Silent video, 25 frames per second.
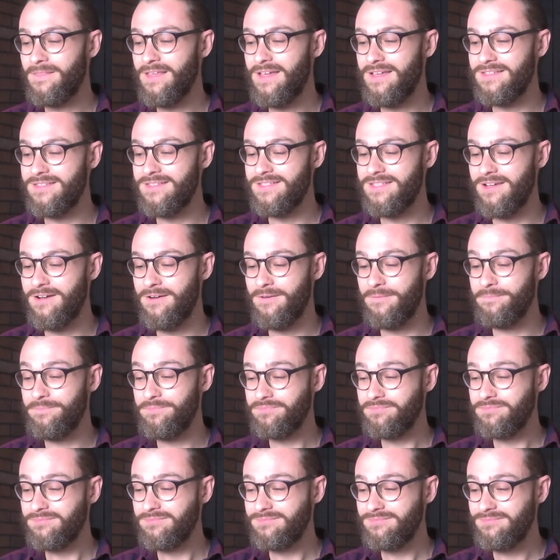And so,
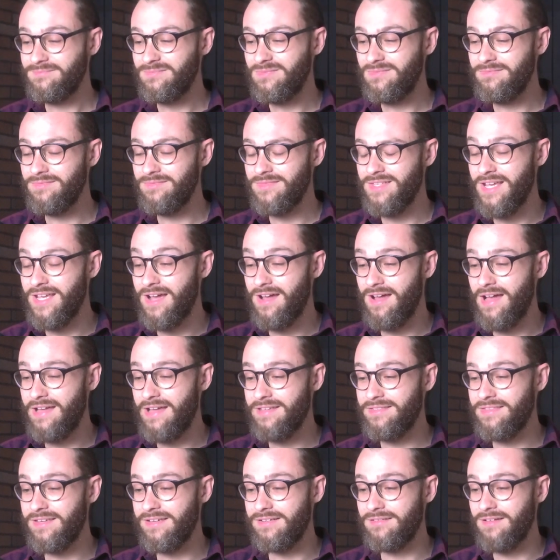yeah, I
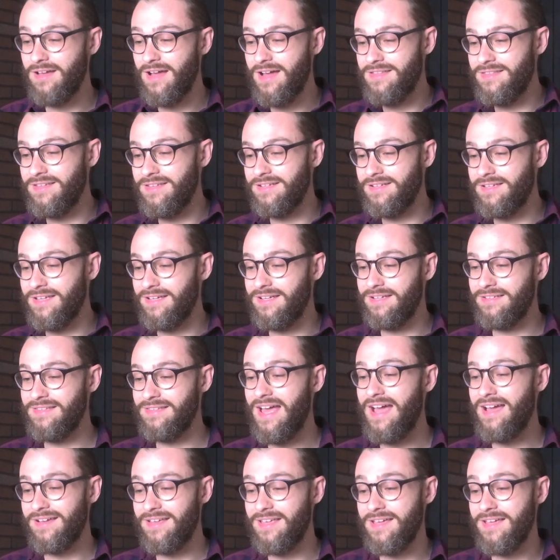think I think in
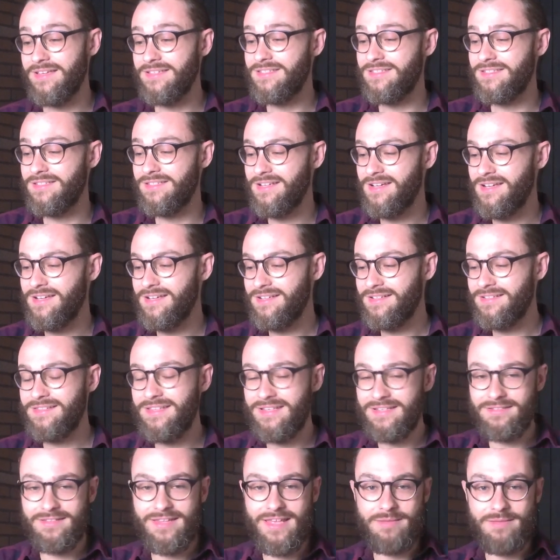that case
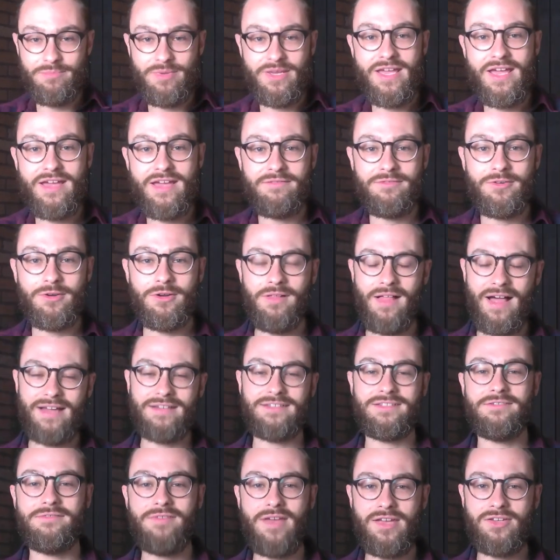that that behavioral
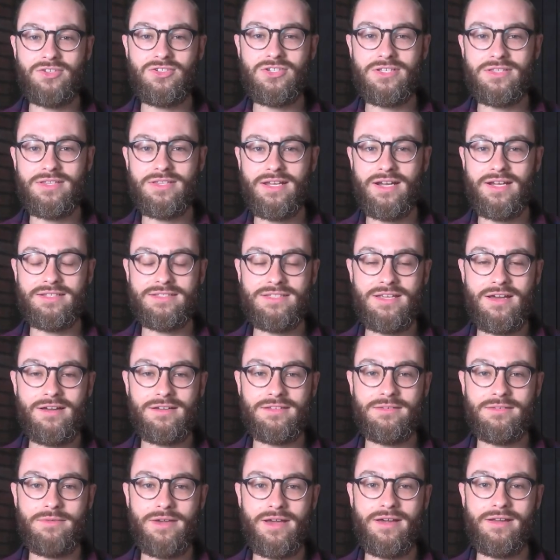activation that I
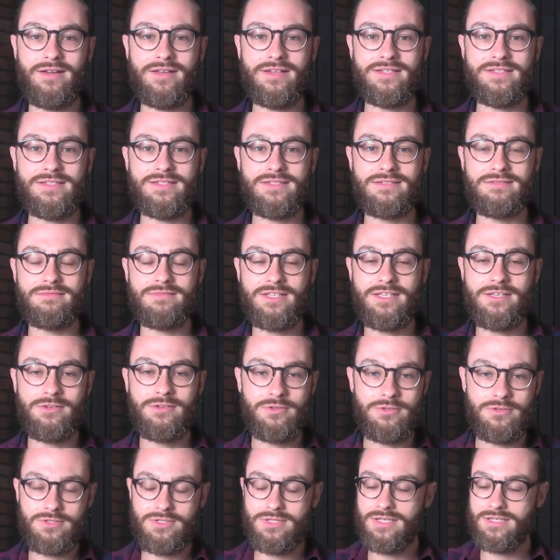talked about is
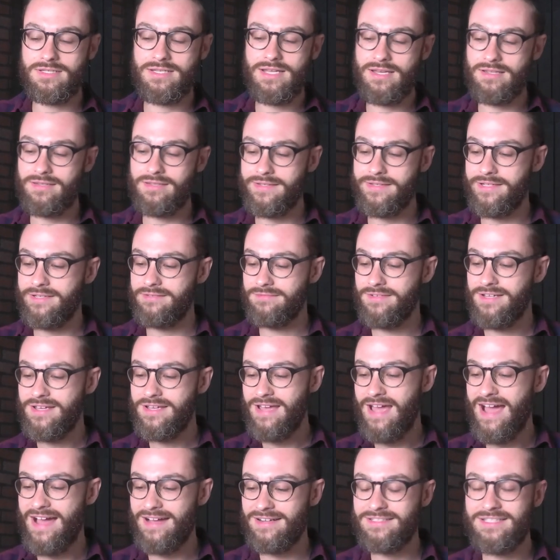huge. The daily
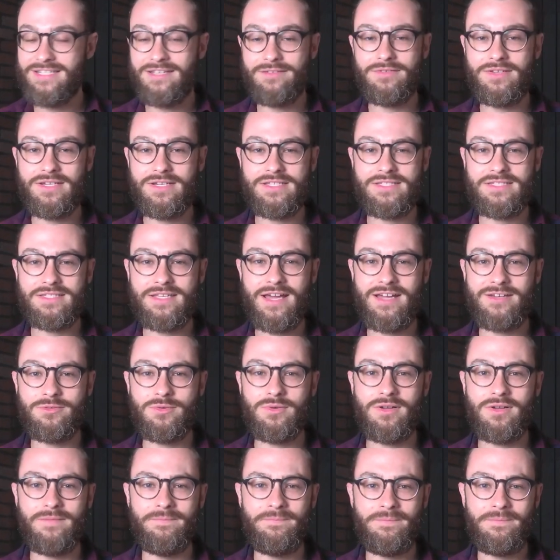activity
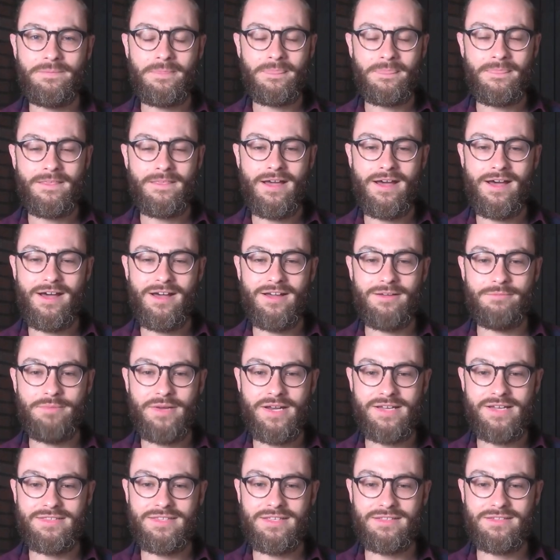schedule, uh, but
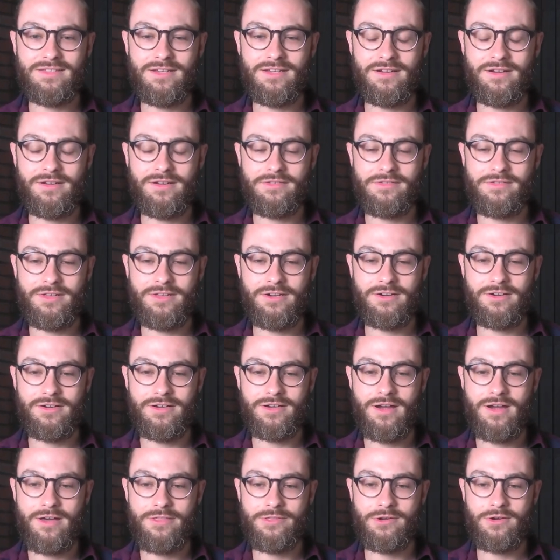I think there there are
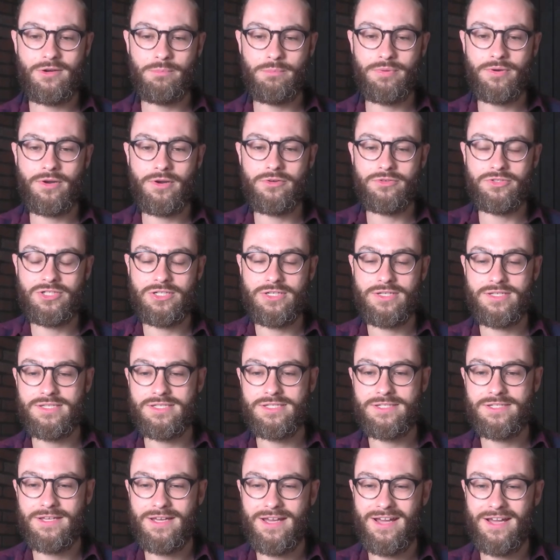other
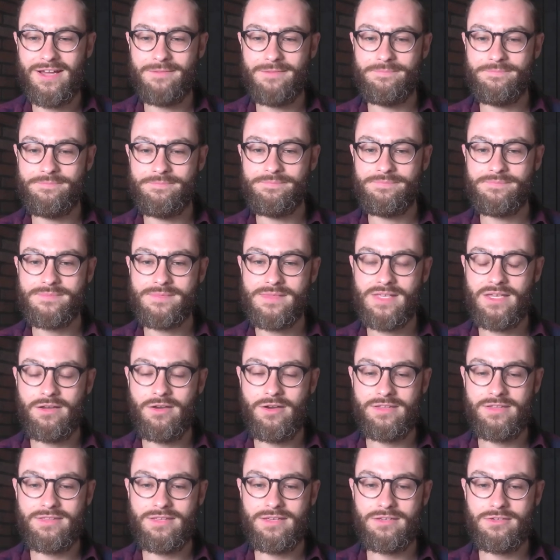approaches. Um, you know,
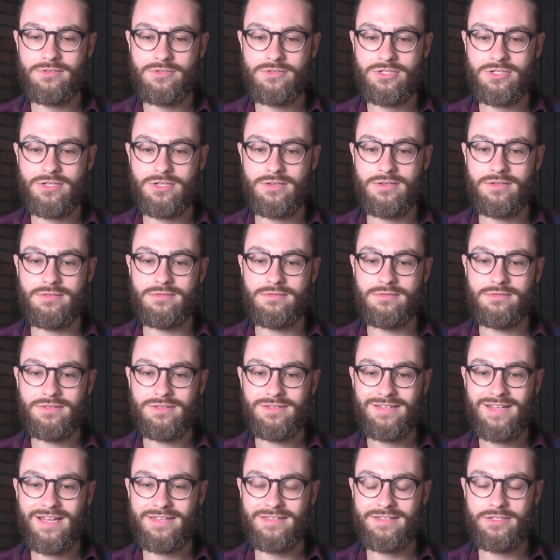I think you should
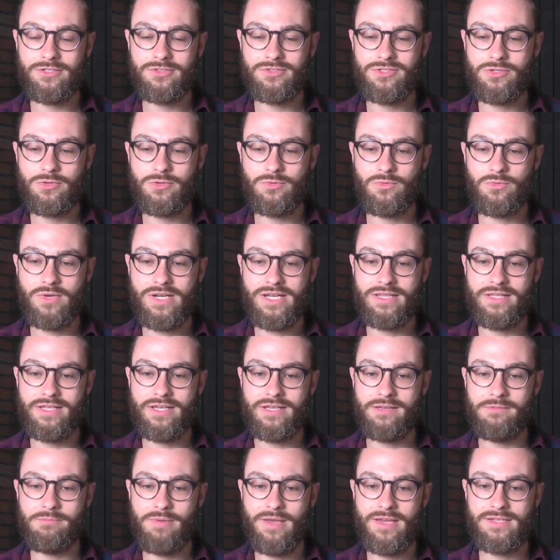I think you should
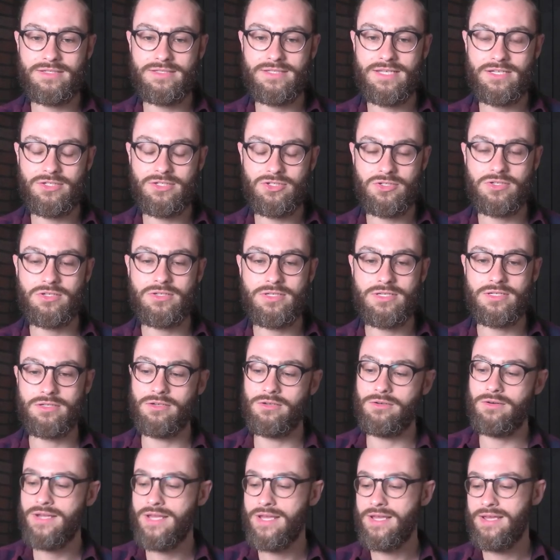really pay attention
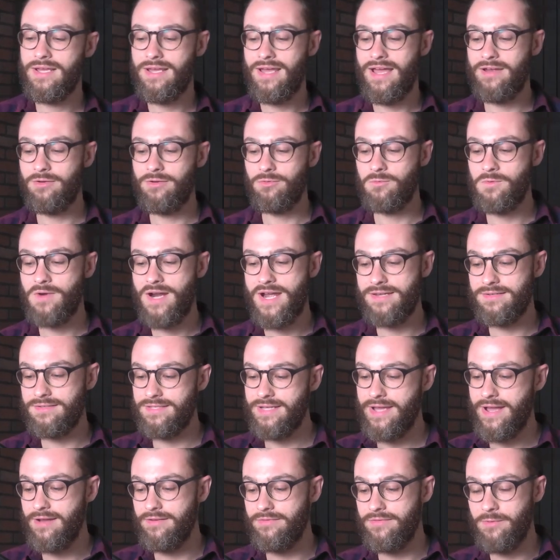to and write
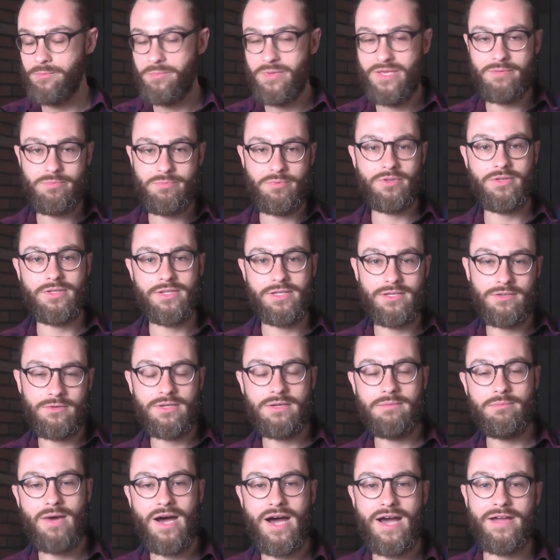down the people that you
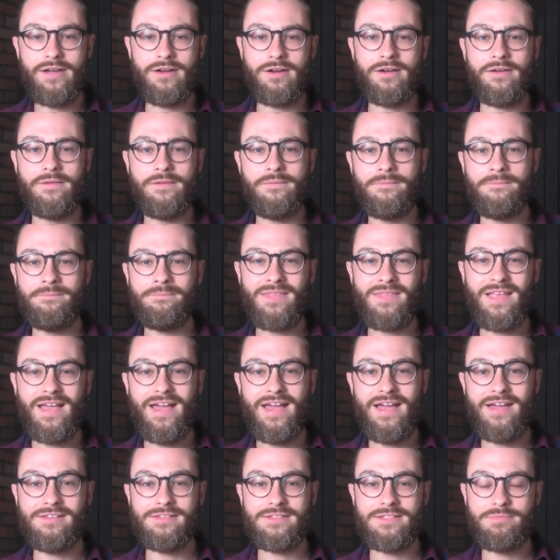admire
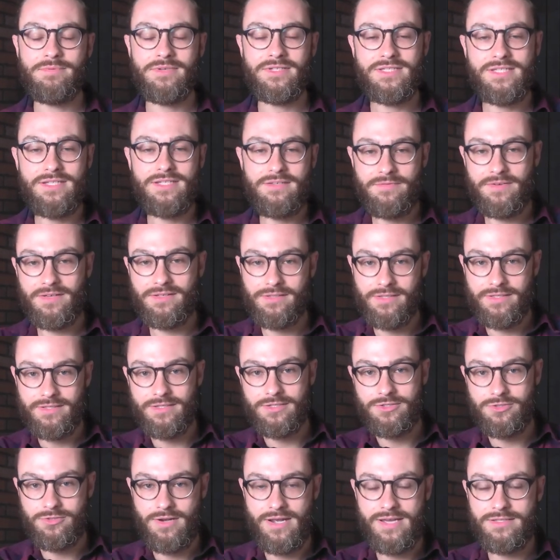and mm. specifically mm. the
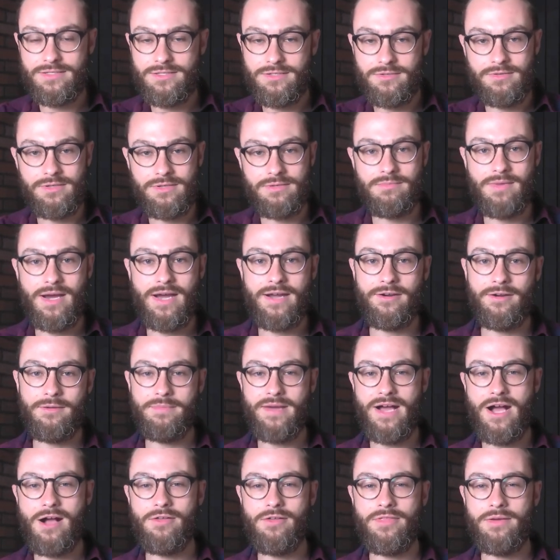traits you admire
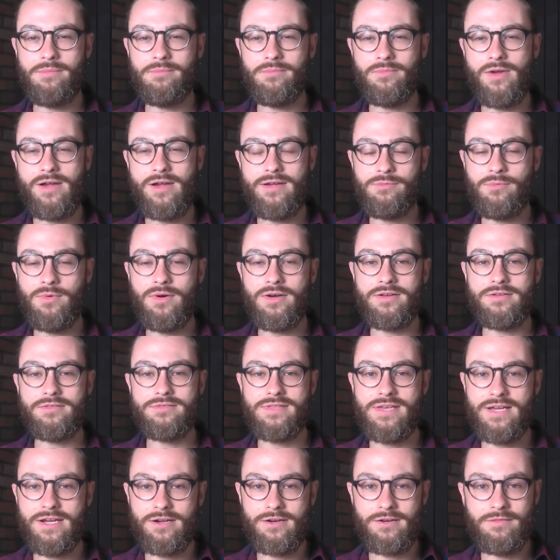about them, right? What are
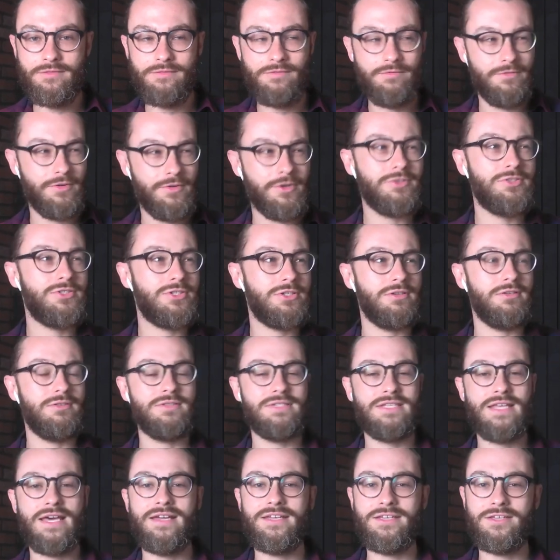their
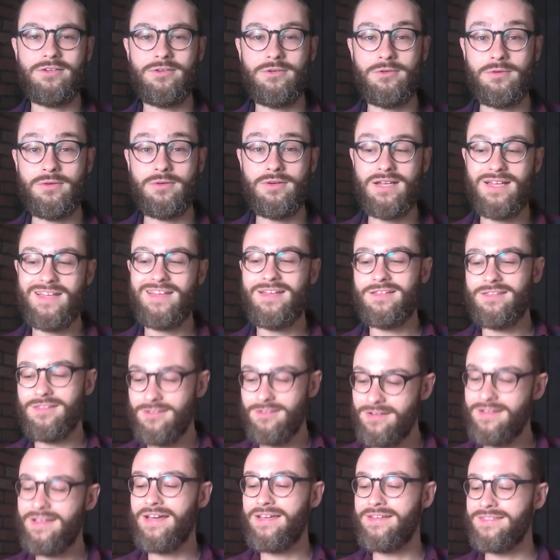virtues that you
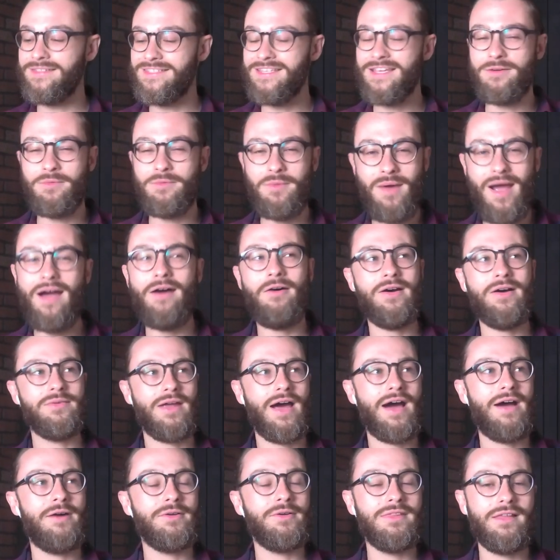look at and say, wow,
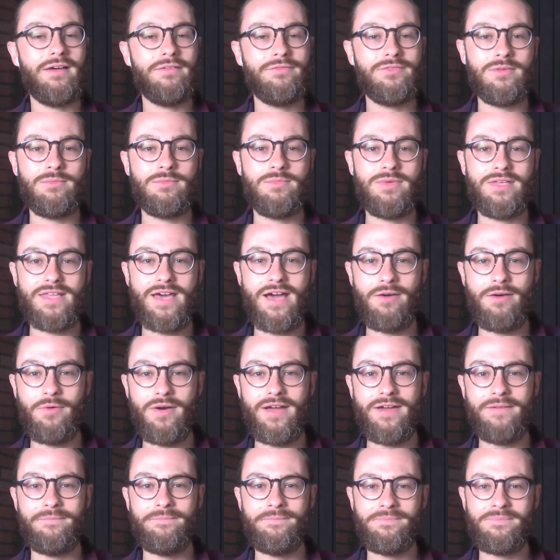I, I would love to be that
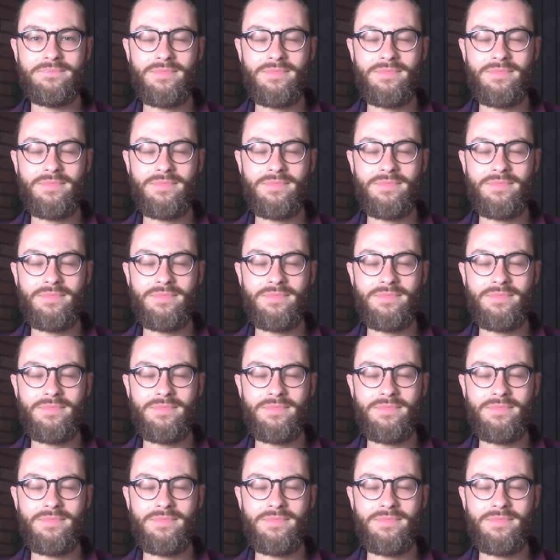way.